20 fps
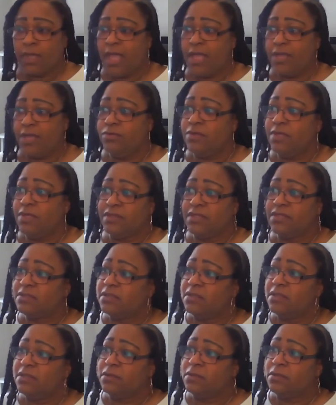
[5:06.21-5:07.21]
and you get
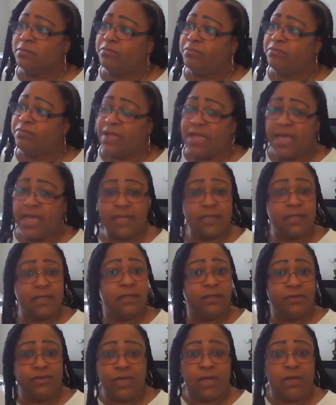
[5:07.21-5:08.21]
this little blanket,
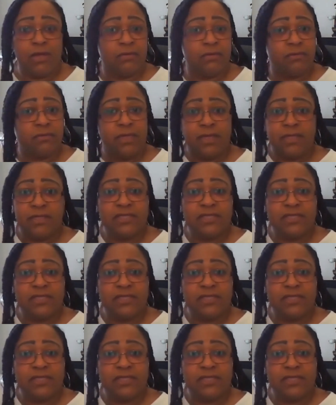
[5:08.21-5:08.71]
you know,